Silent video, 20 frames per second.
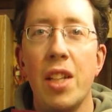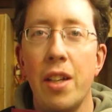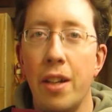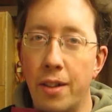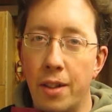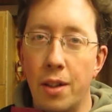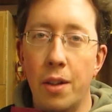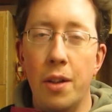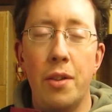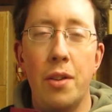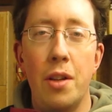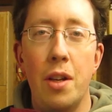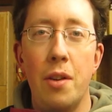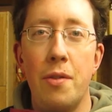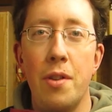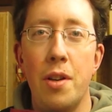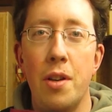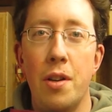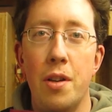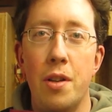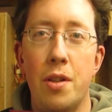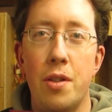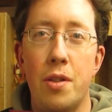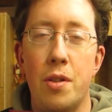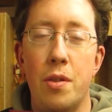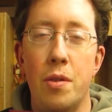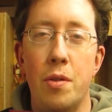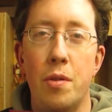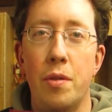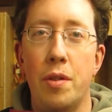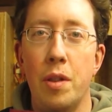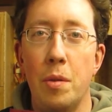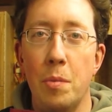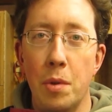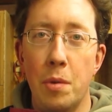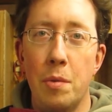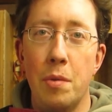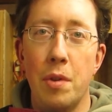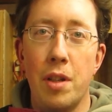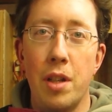As long as you have the urge to do some
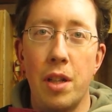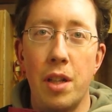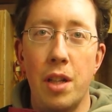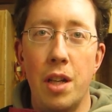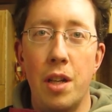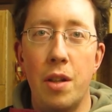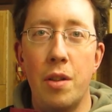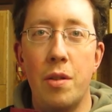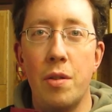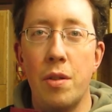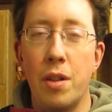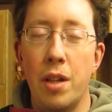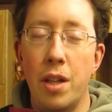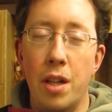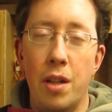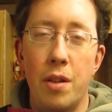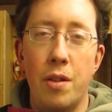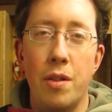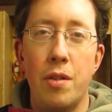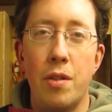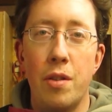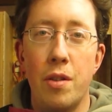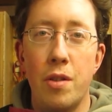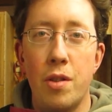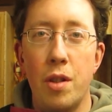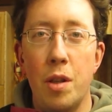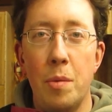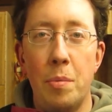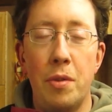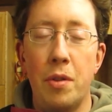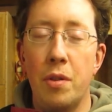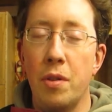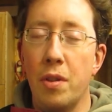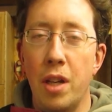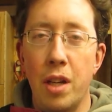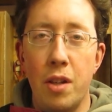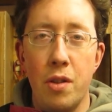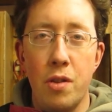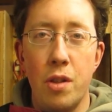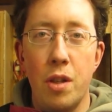woodworking now, to get out into your shops, to
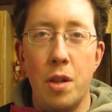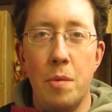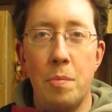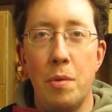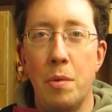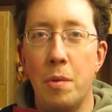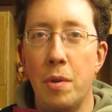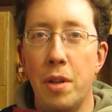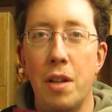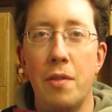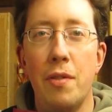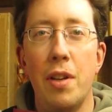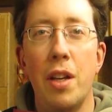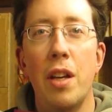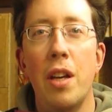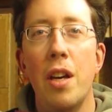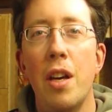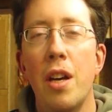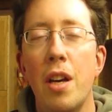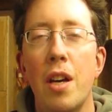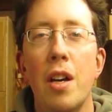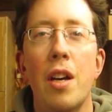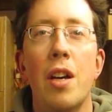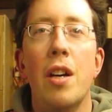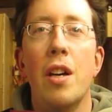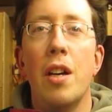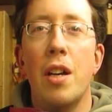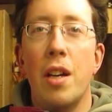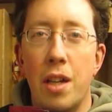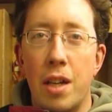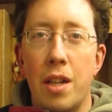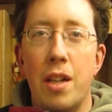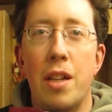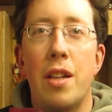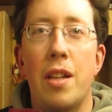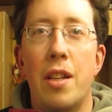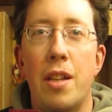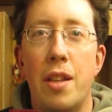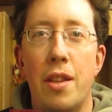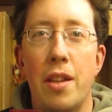get a shop, whatever,
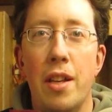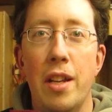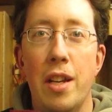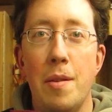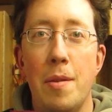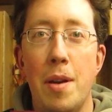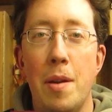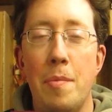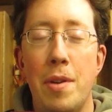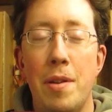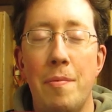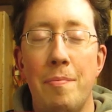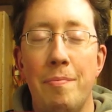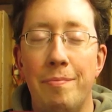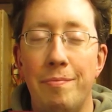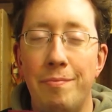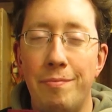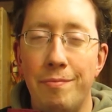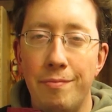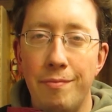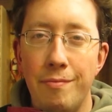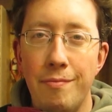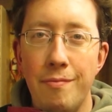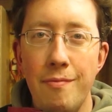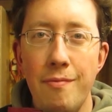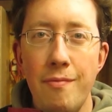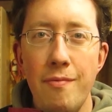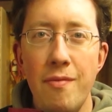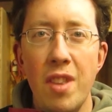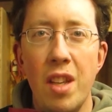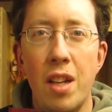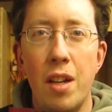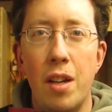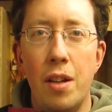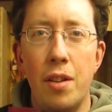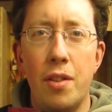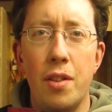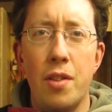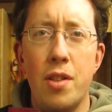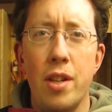then I'm happy
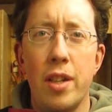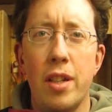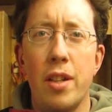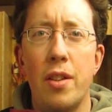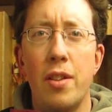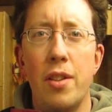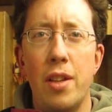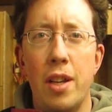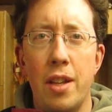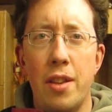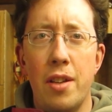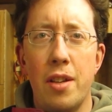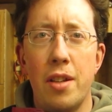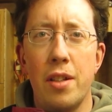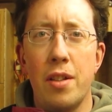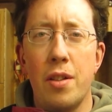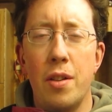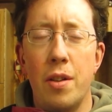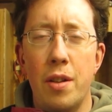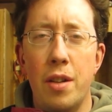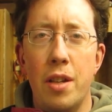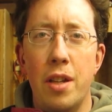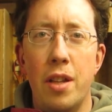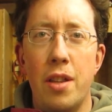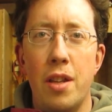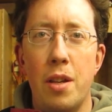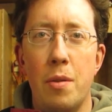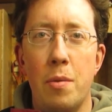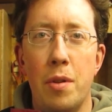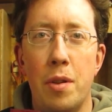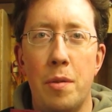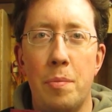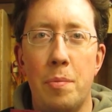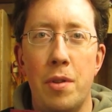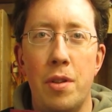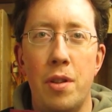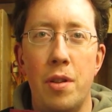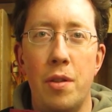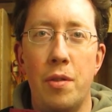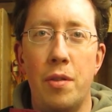also check out the other content that was
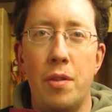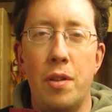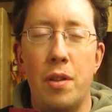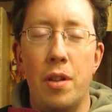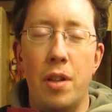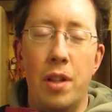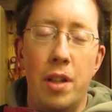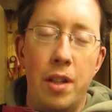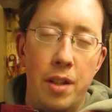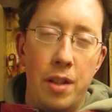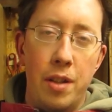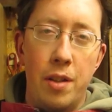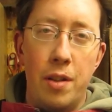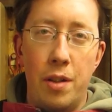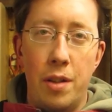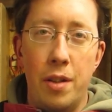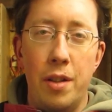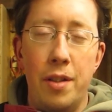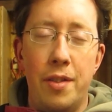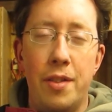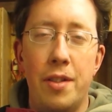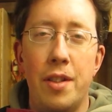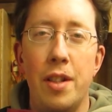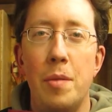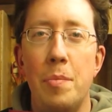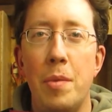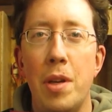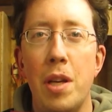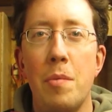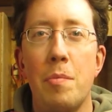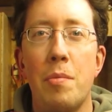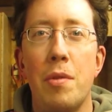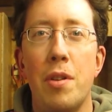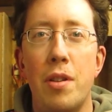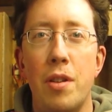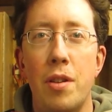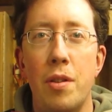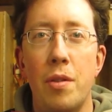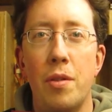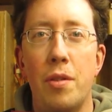produced or, or is still being
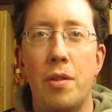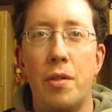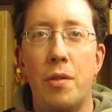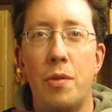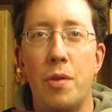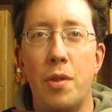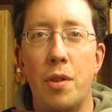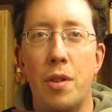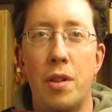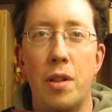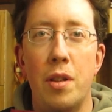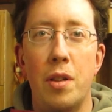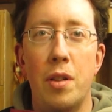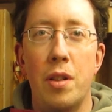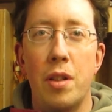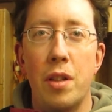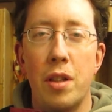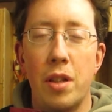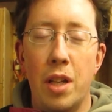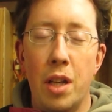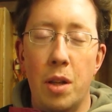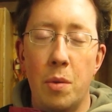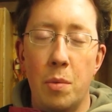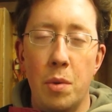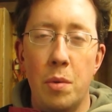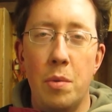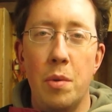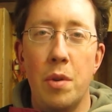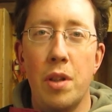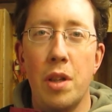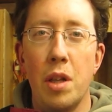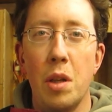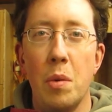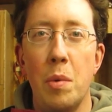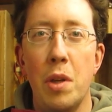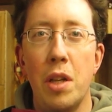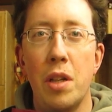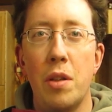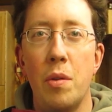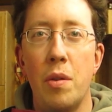produced for Get Woodworking
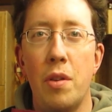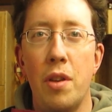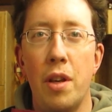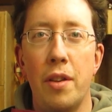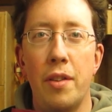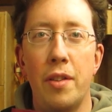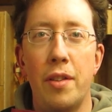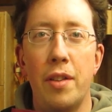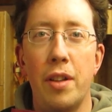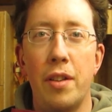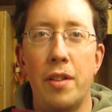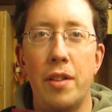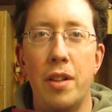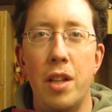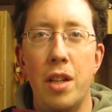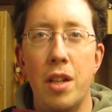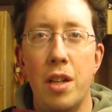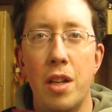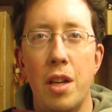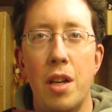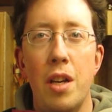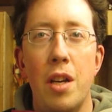Week 2016.